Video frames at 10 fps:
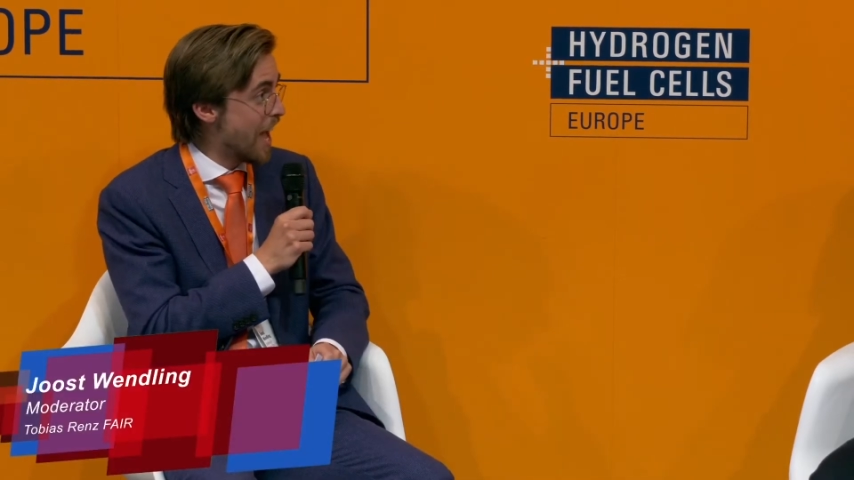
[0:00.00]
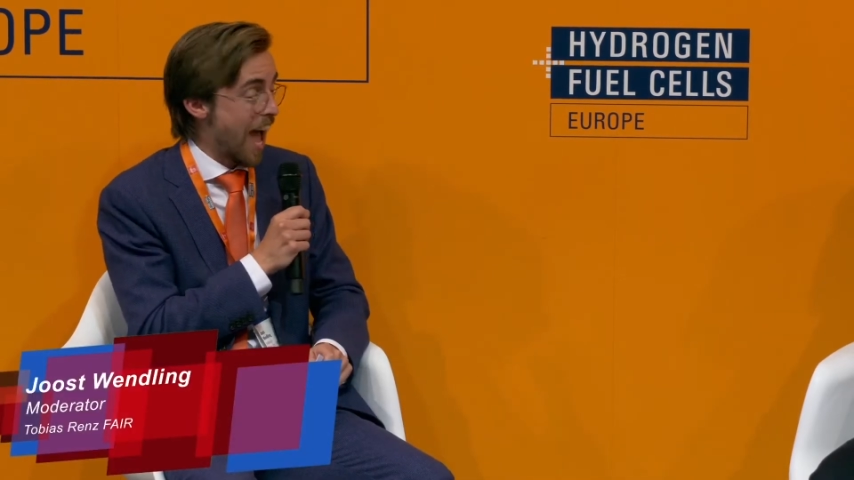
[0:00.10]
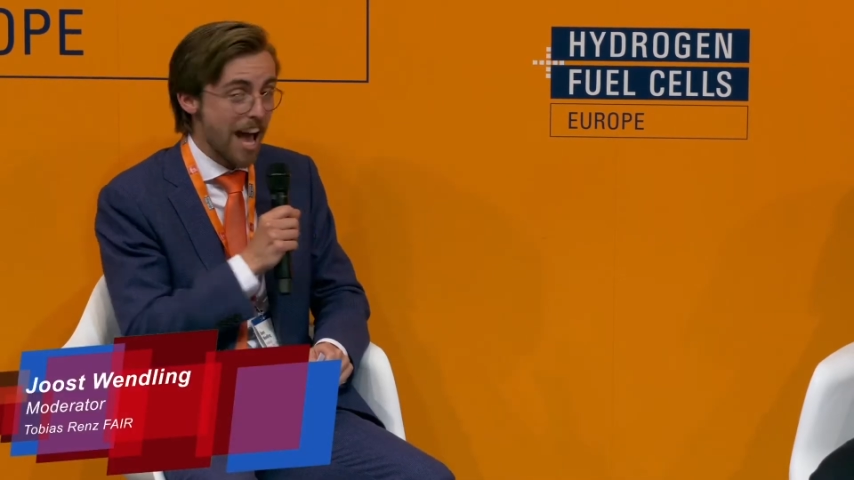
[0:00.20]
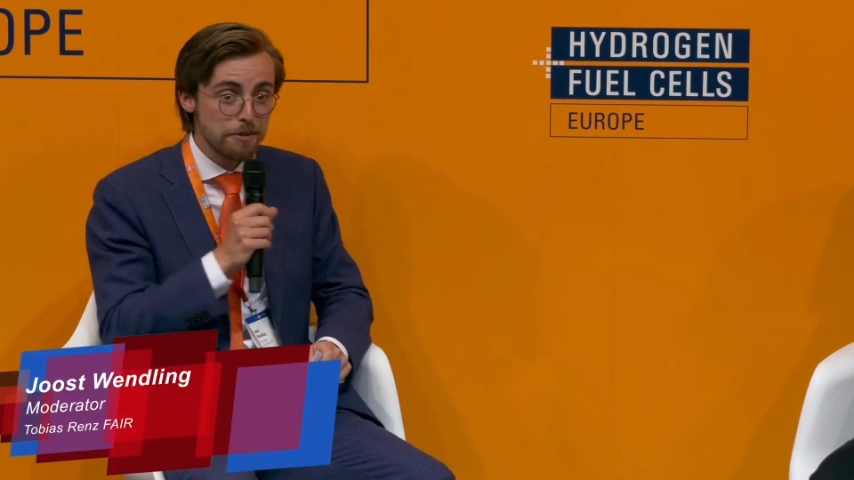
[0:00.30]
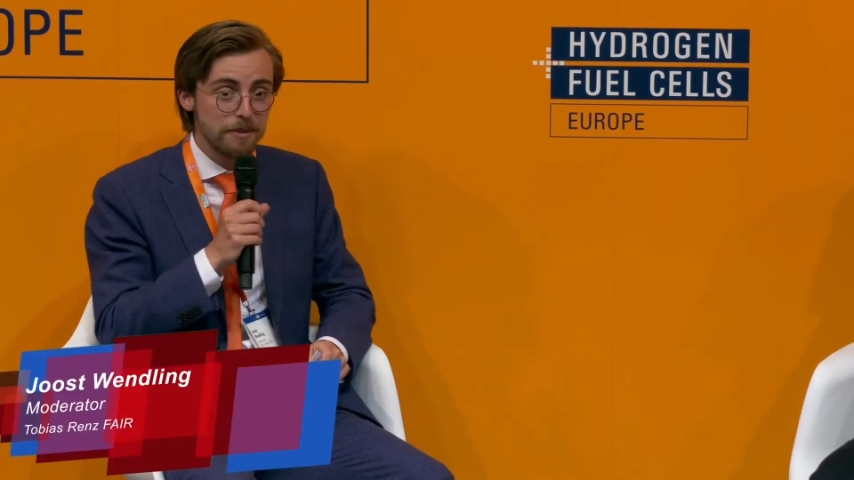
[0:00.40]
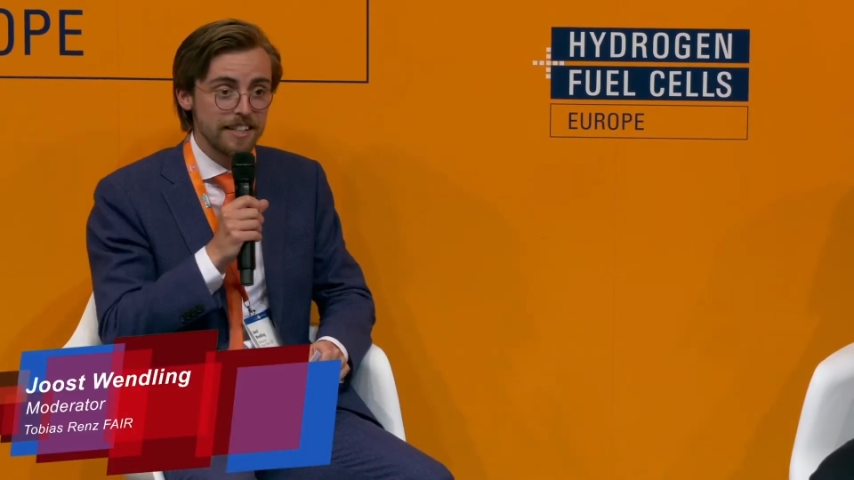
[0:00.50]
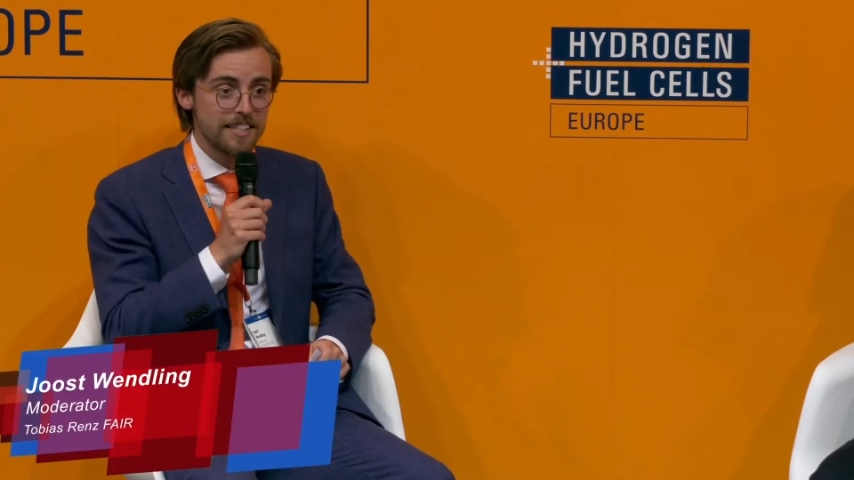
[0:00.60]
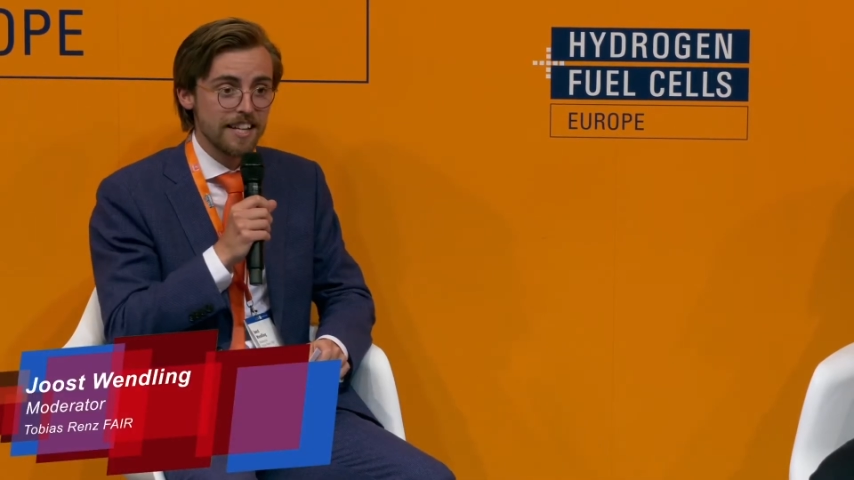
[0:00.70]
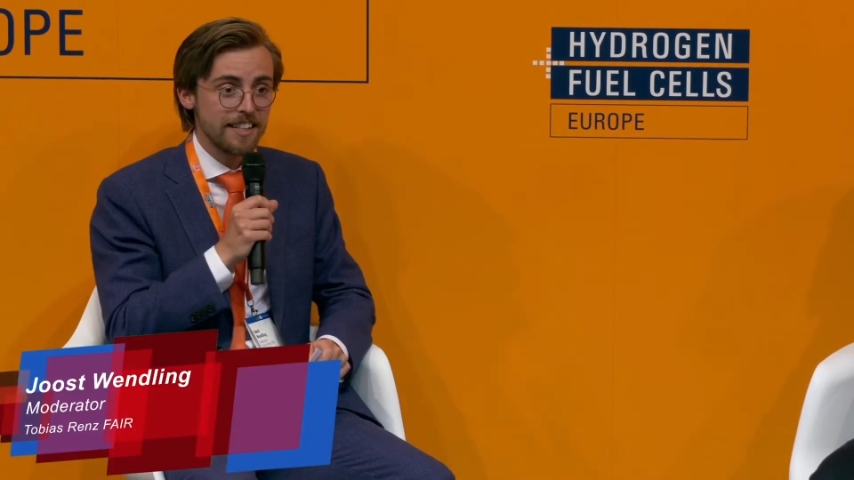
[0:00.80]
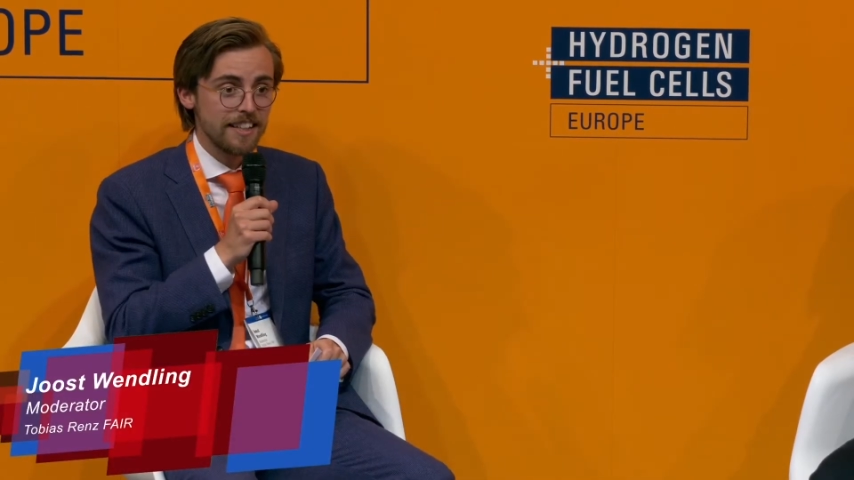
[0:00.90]
has been
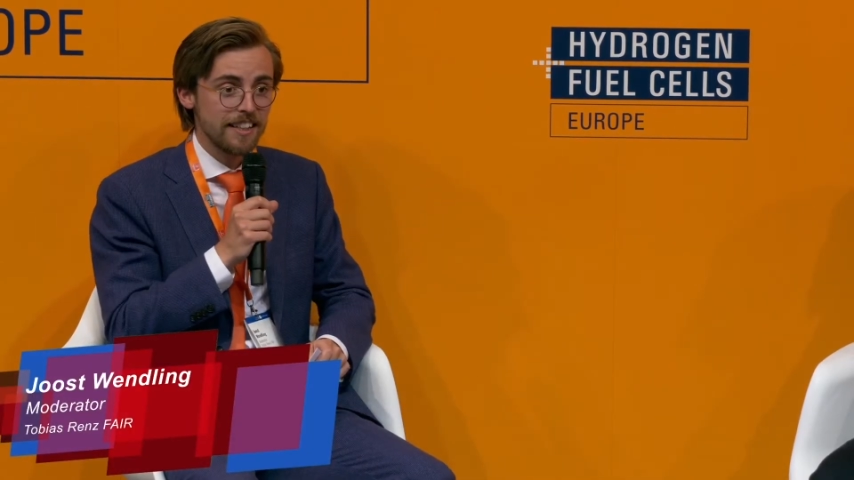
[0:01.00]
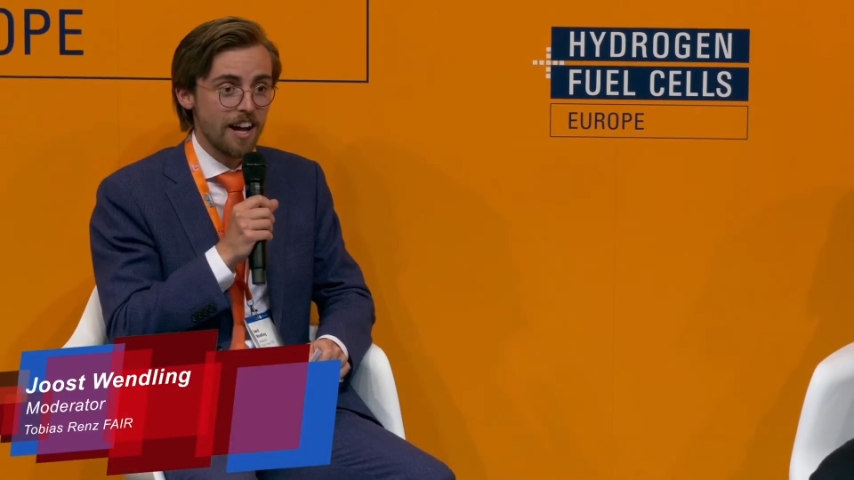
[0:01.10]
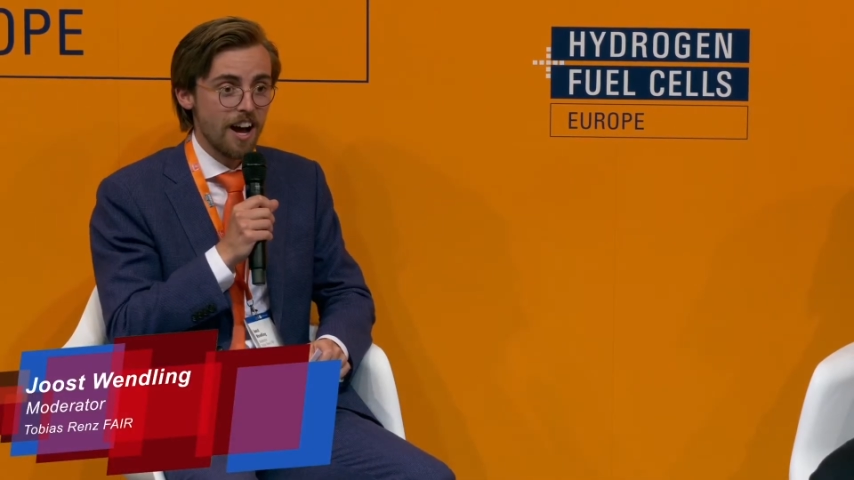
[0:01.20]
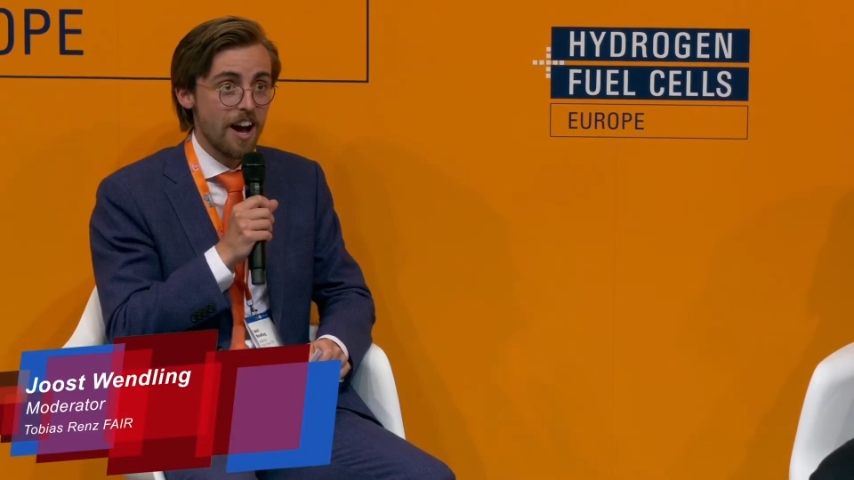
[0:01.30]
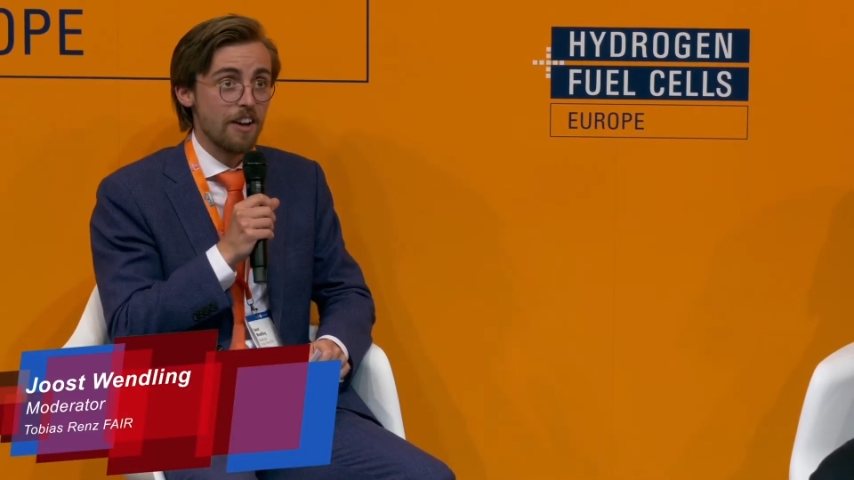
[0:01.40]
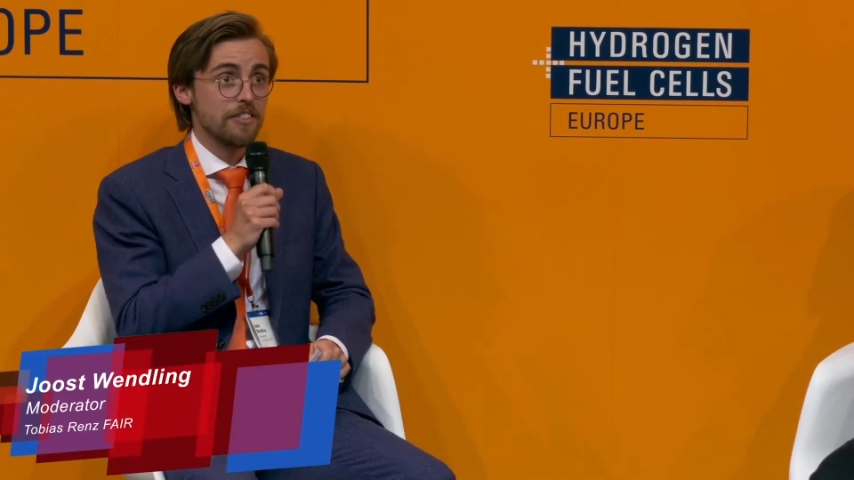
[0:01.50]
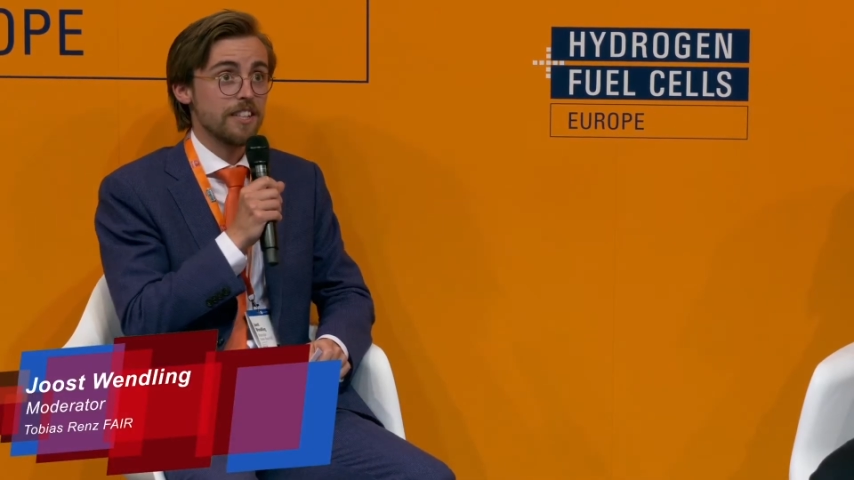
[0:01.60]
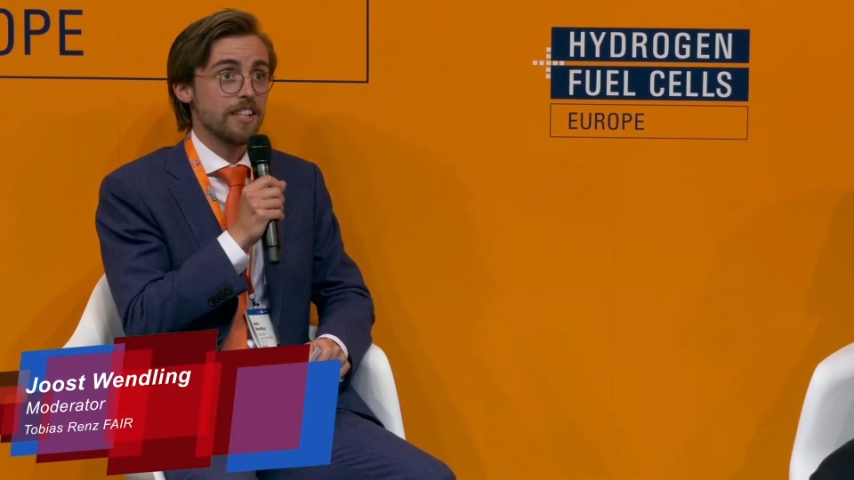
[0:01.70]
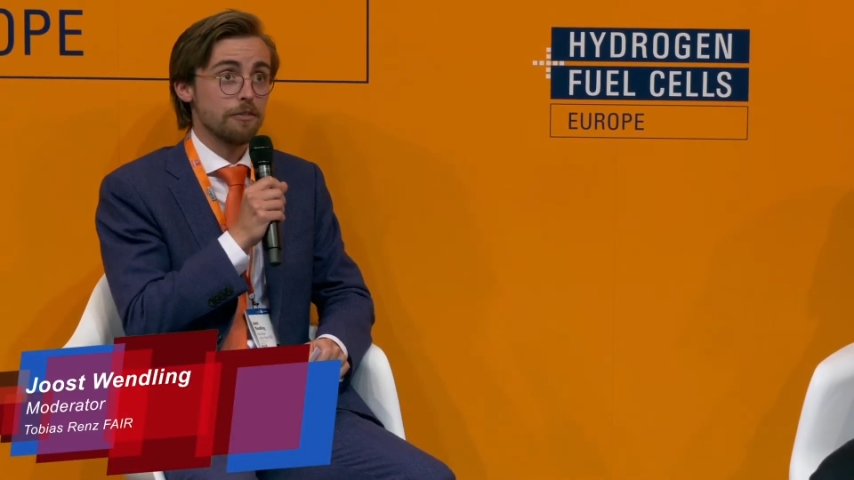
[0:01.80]
attending the